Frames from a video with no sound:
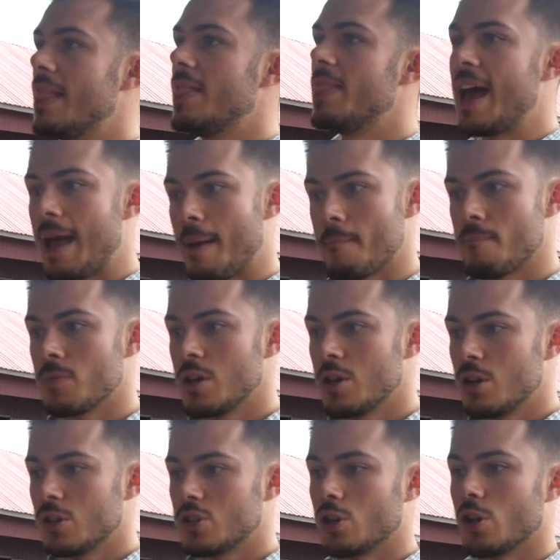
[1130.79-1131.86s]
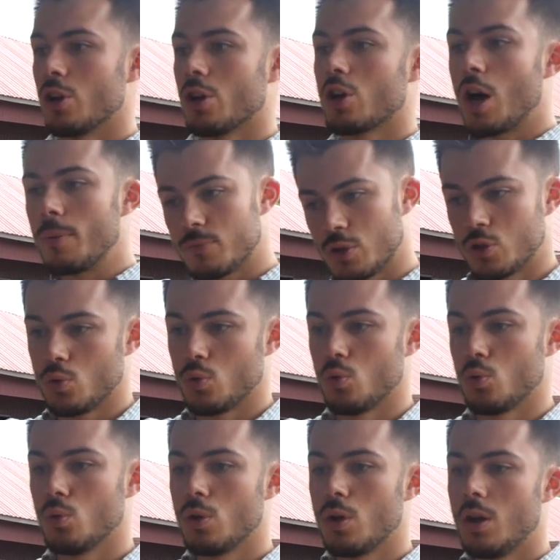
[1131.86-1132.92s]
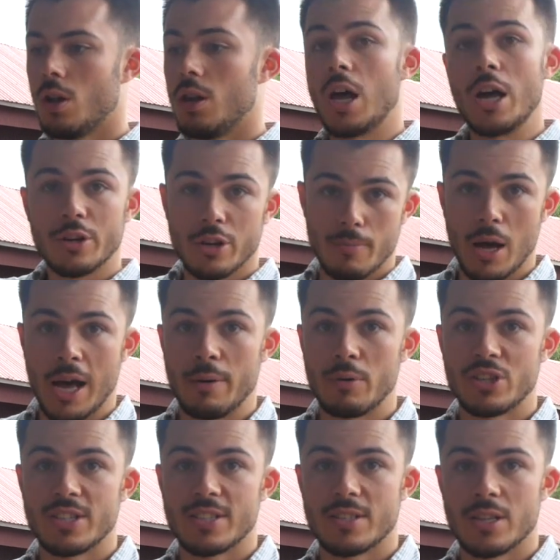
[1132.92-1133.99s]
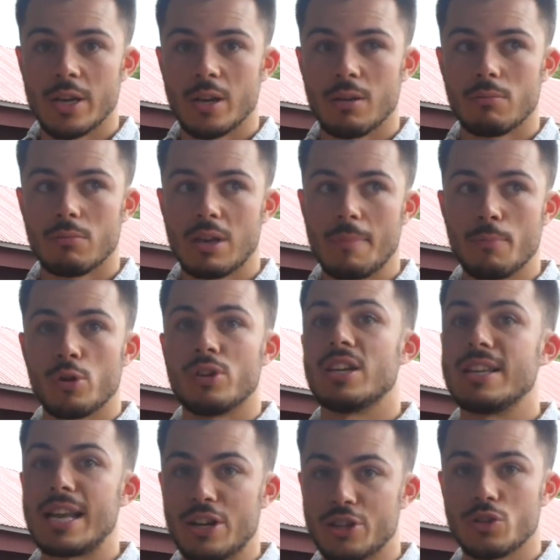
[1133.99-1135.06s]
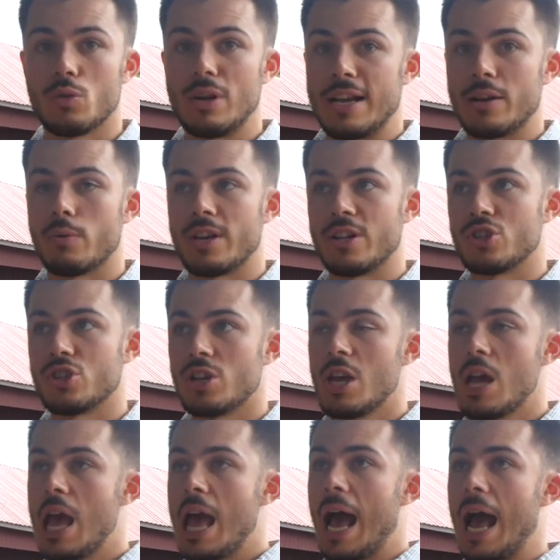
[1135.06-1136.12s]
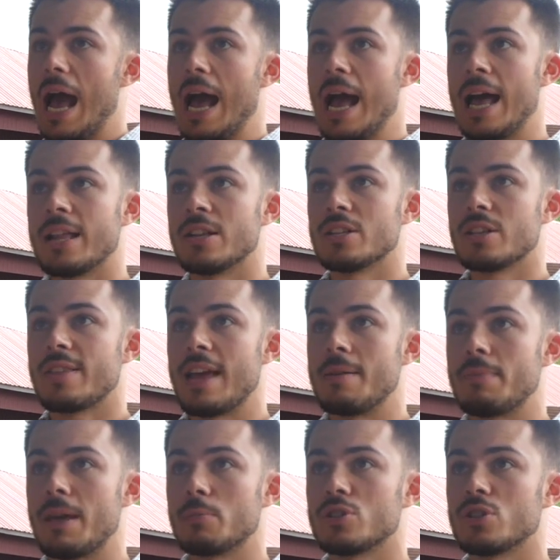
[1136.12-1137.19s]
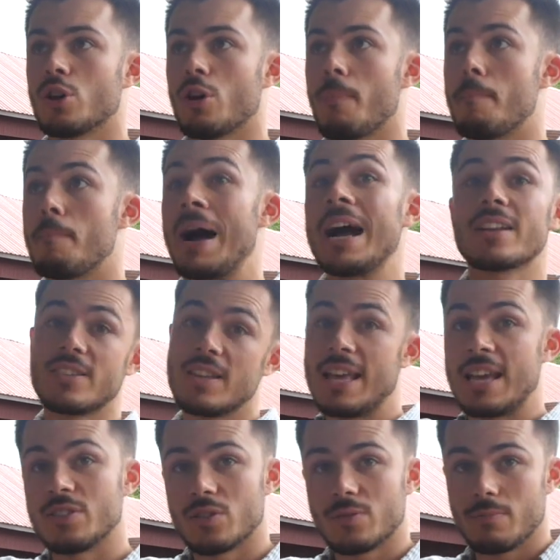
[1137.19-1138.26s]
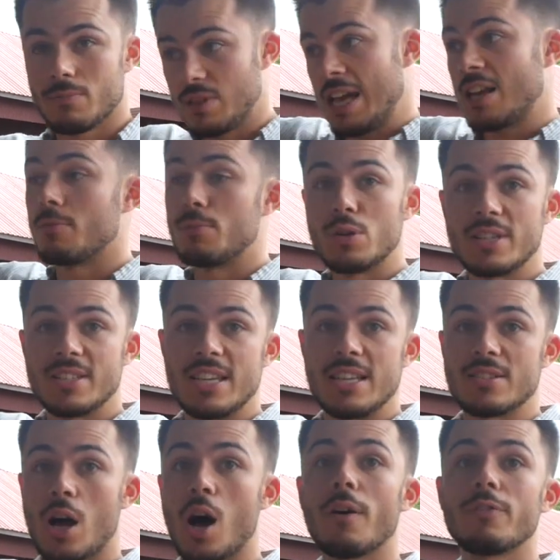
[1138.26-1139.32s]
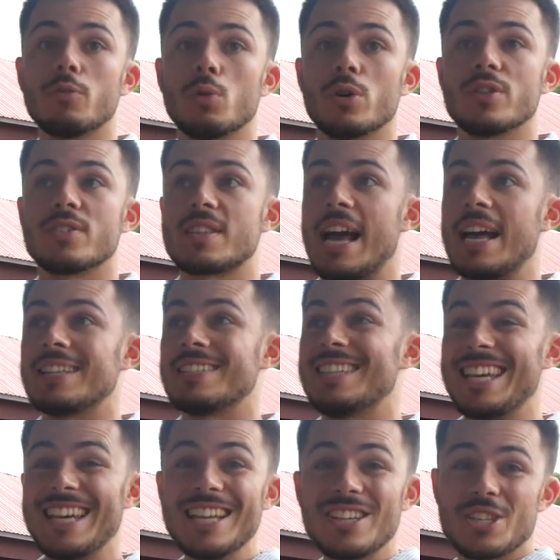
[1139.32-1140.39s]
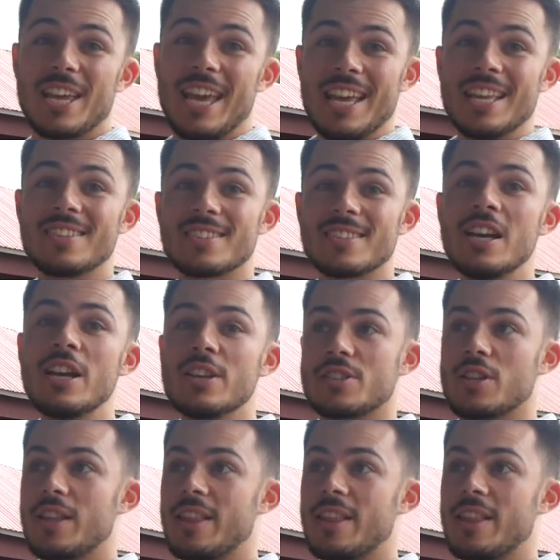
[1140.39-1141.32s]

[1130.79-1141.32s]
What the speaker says: them to come to school, learn Khmer, which is the Cambodian national language, and then be able to go back to their communities afterwards and teach kids, so